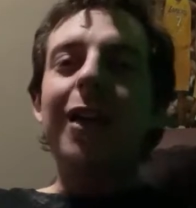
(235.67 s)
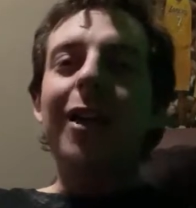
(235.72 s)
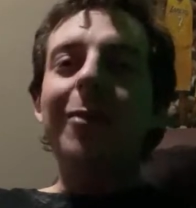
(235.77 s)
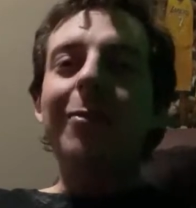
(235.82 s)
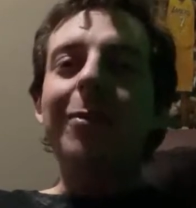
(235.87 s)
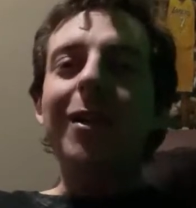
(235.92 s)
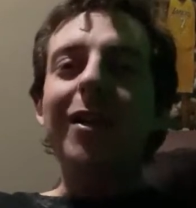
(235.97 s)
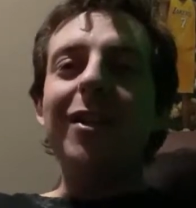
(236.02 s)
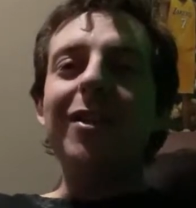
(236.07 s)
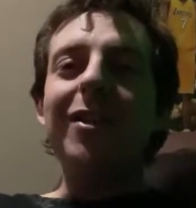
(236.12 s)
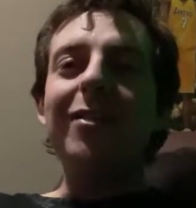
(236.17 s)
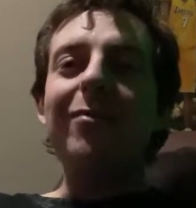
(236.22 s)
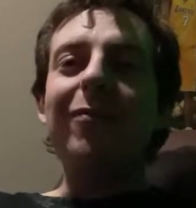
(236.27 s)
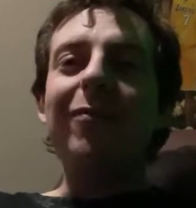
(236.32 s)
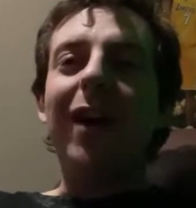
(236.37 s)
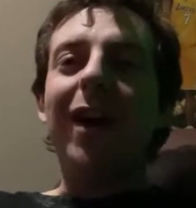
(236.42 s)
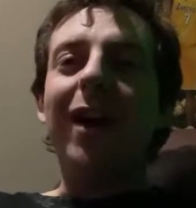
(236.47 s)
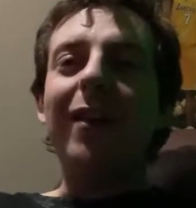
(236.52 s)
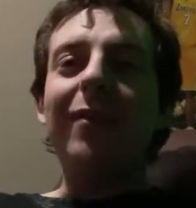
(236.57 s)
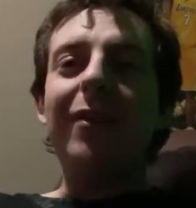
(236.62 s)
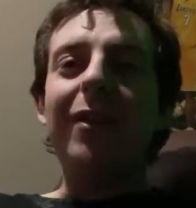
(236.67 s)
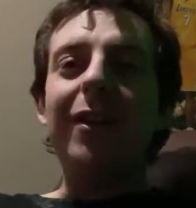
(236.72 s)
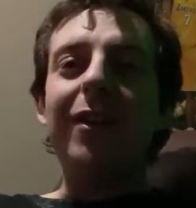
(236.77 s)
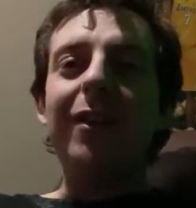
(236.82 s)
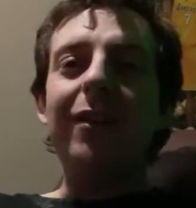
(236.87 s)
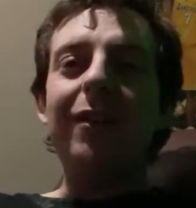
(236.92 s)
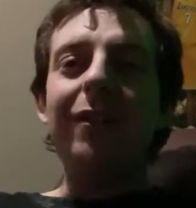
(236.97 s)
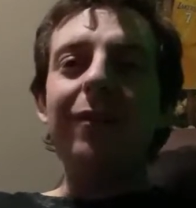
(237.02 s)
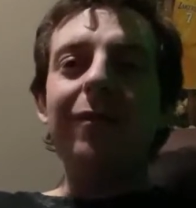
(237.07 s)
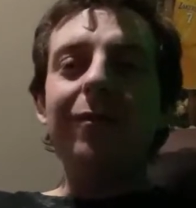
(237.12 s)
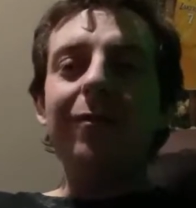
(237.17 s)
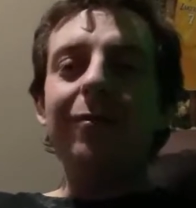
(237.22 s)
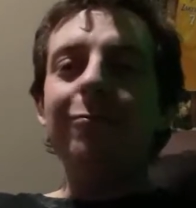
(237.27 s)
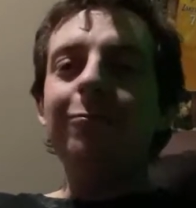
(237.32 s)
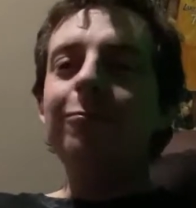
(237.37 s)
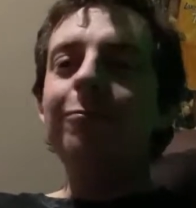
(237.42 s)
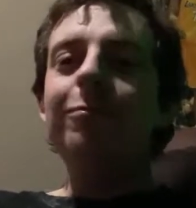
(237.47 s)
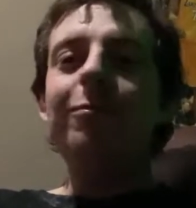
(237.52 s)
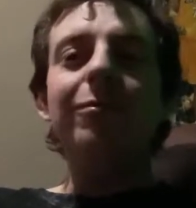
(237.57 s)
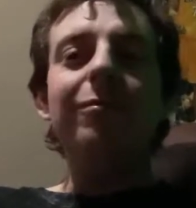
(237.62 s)
PS5 in,
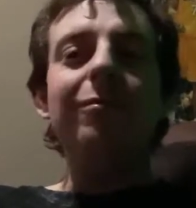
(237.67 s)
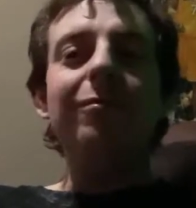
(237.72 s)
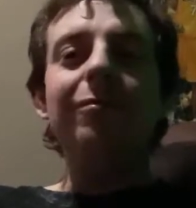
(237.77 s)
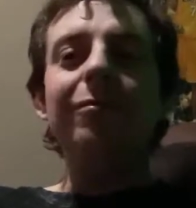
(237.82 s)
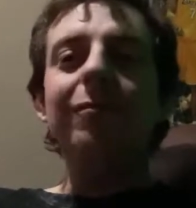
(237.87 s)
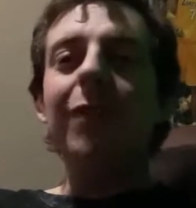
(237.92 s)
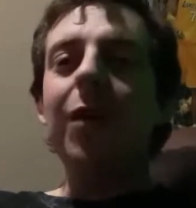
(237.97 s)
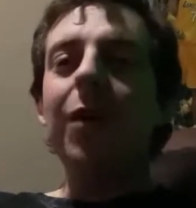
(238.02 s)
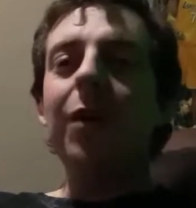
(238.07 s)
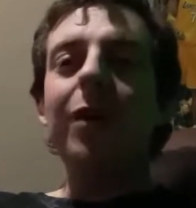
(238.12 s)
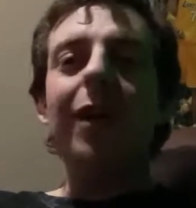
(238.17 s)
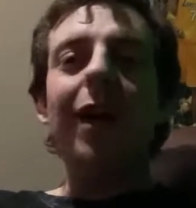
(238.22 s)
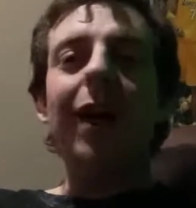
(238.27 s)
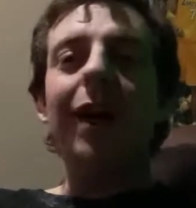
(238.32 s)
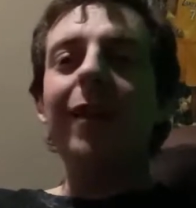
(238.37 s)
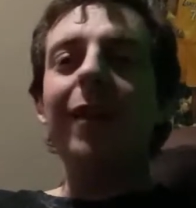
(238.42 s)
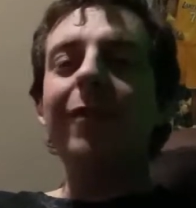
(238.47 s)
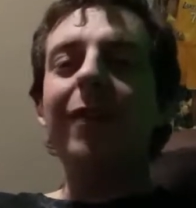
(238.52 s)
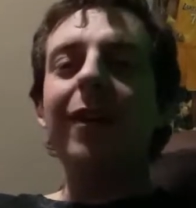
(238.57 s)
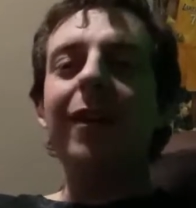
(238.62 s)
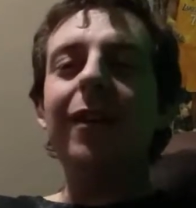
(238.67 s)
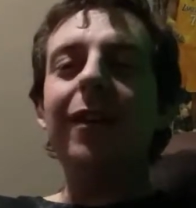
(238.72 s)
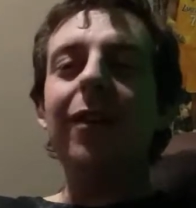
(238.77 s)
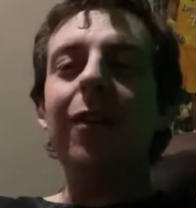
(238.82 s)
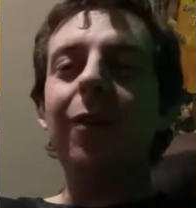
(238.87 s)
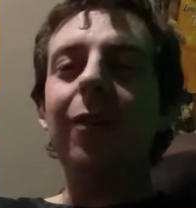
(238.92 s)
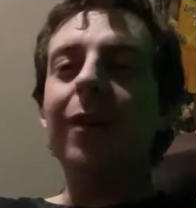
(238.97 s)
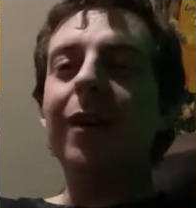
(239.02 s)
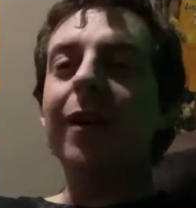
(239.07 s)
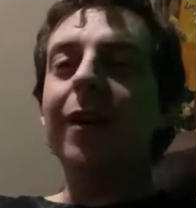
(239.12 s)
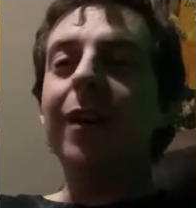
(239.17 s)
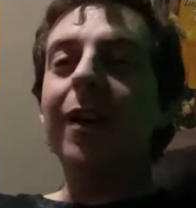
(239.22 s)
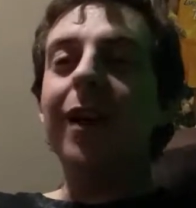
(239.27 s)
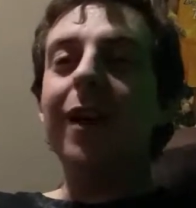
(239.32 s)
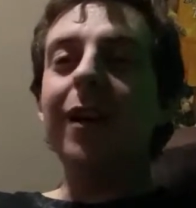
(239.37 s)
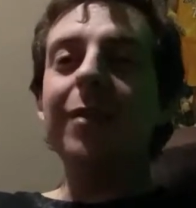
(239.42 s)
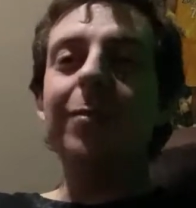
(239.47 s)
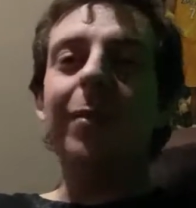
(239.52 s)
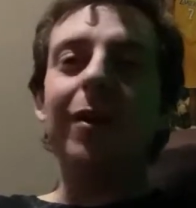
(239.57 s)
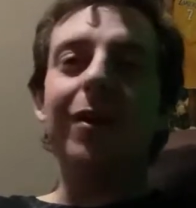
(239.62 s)
not even, or a
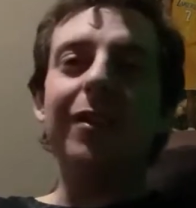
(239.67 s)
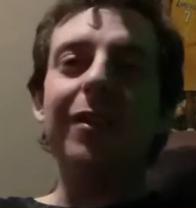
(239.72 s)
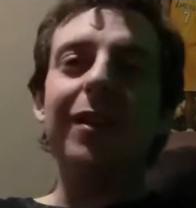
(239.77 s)
Xbox